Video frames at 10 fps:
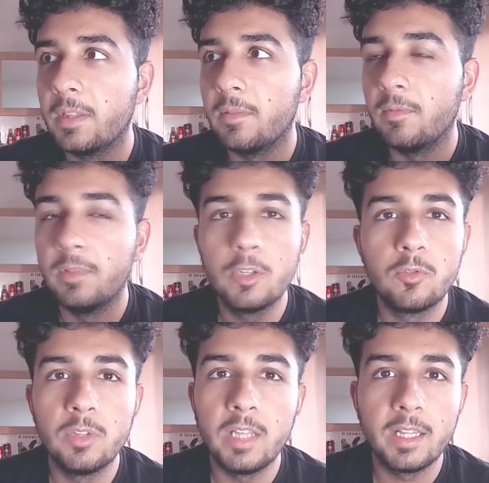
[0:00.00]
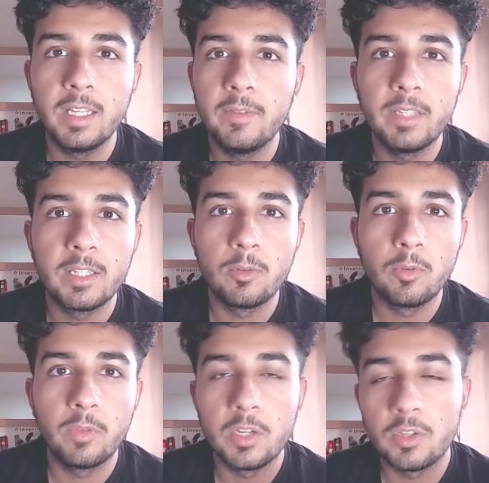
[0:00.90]
Literally I didn't even get the
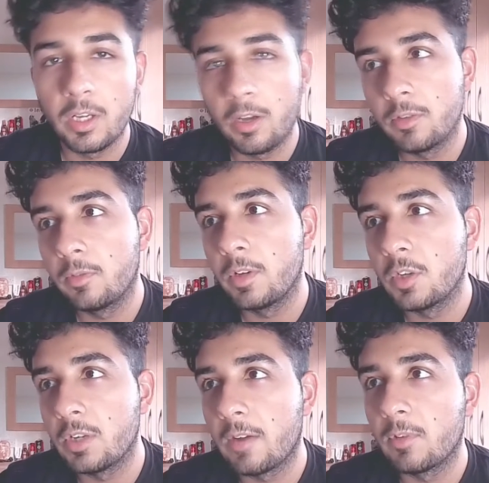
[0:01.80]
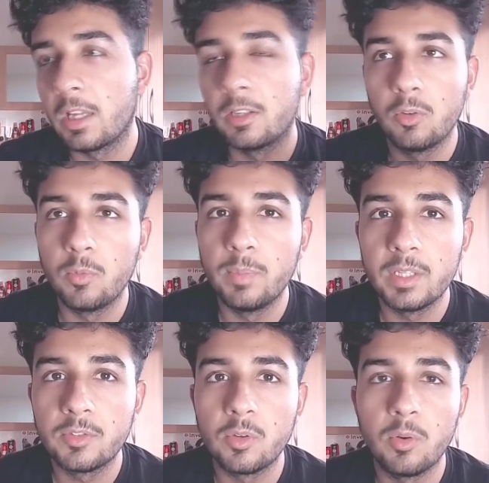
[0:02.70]
notification. I got a notification after like a little
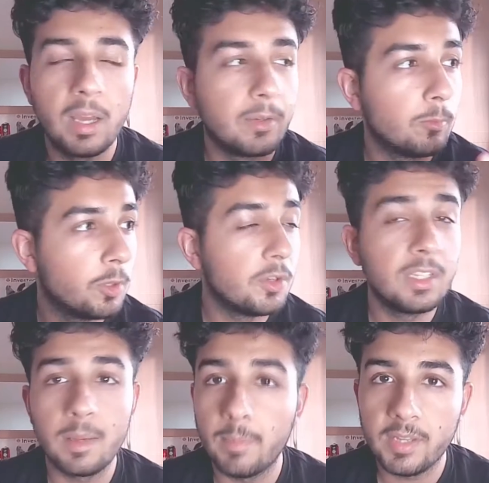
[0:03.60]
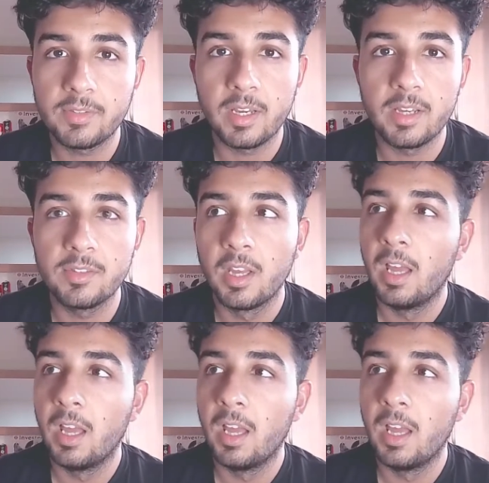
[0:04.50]
bit, so I couldn't get my size.